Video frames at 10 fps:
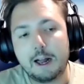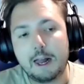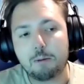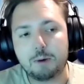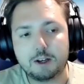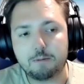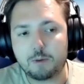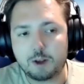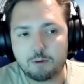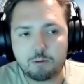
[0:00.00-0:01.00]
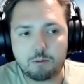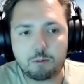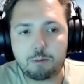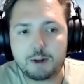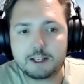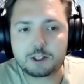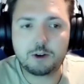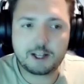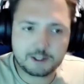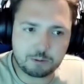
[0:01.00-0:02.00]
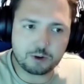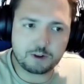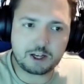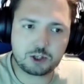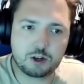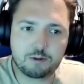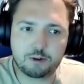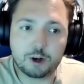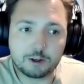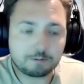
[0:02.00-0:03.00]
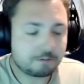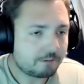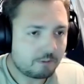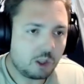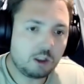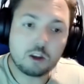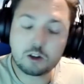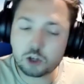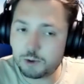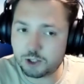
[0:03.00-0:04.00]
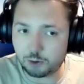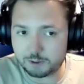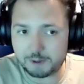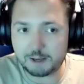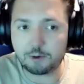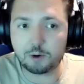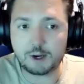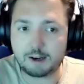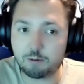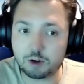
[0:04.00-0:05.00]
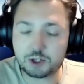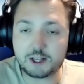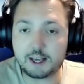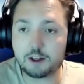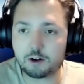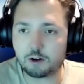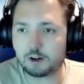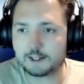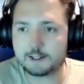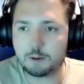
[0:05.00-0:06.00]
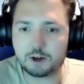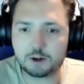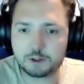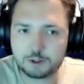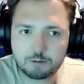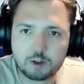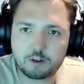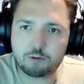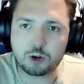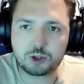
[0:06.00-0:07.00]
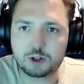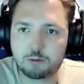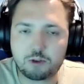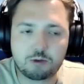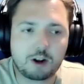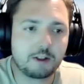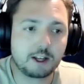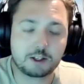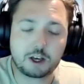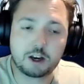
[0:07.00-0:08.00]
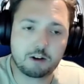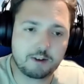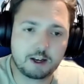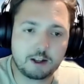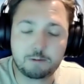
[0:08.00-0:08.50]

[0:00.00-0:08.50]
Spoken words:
But please go and explore that show floor. Go and talk to people and watch the other online seminars. I've watched them throughout the entire event.